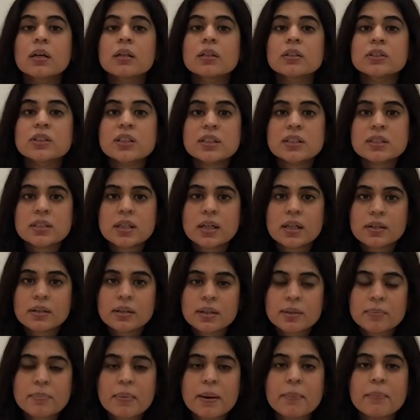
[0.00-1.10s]
just
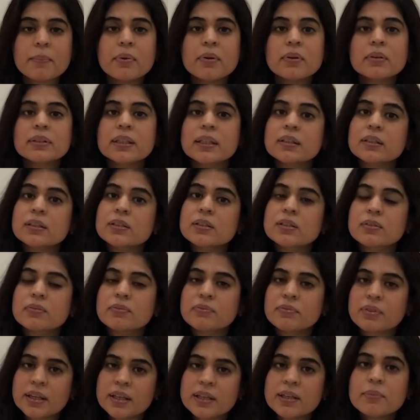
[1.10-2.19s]
remember that it's a
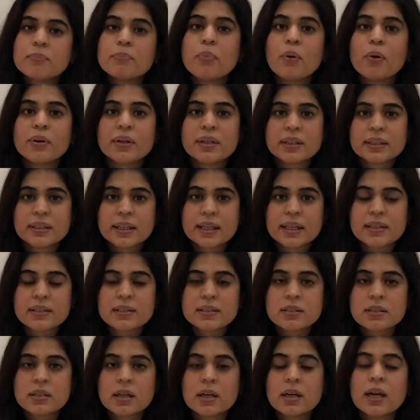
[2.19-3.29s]
very important
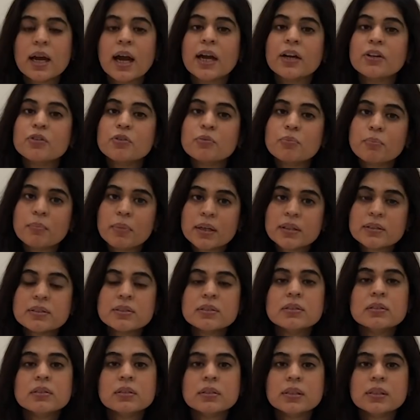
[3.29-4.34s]
test and you must